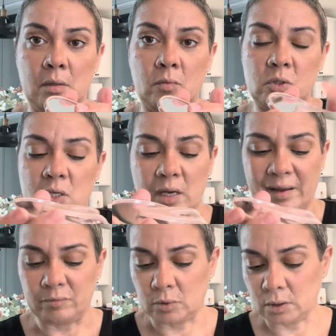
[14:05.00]
Which I
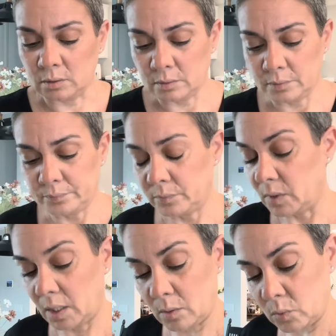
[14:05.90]
have one
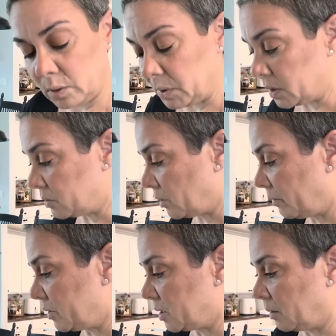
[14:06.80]
that one of my
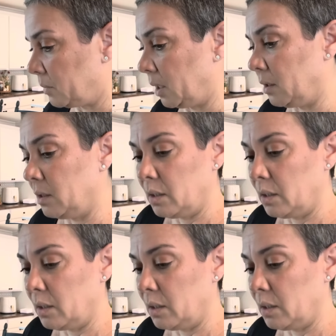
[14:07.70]
subscribers sent me.